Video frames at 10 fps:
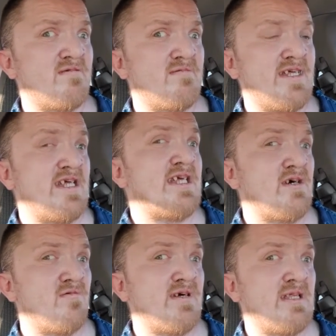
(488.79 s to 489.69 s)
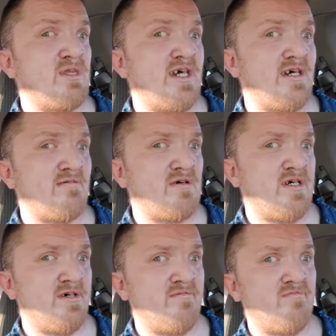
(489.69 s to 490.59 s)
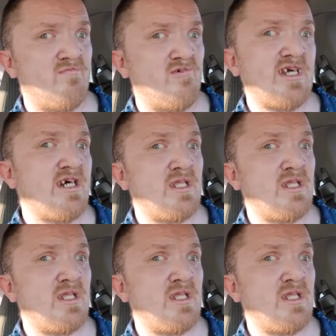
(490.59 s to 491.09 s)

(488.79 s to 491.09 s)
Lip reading: diesel was kind